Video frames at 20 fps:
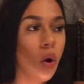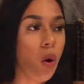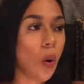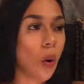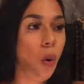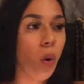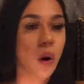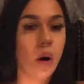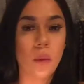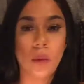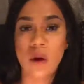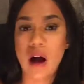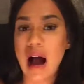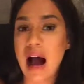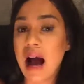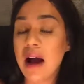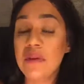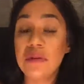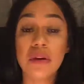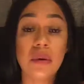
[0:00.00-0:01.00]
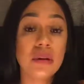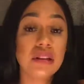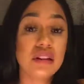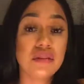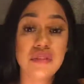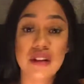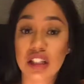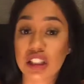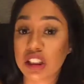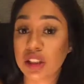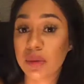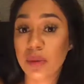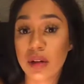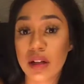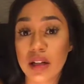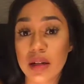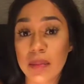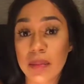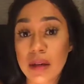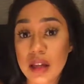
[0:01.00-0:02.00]
or, well, I don't know what the fuck she
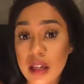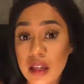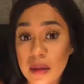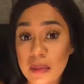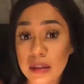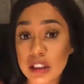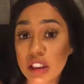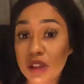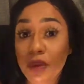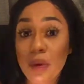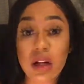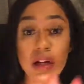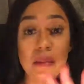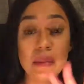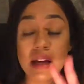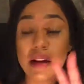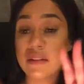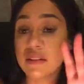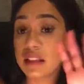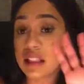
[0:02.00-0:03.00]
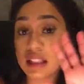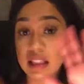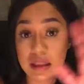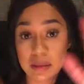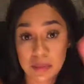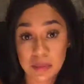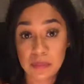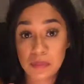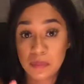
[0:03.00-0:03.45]
wanted to be, but she wanted to be everything